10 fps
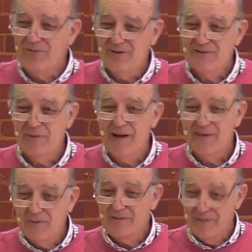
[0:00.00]
Fox, but I
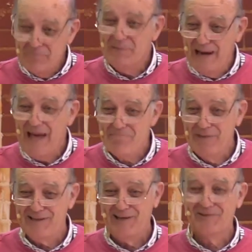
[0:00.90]
think it would have helped me in lab
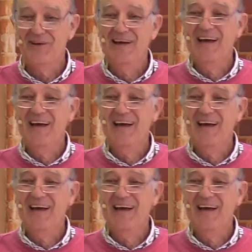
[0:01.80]
meetings.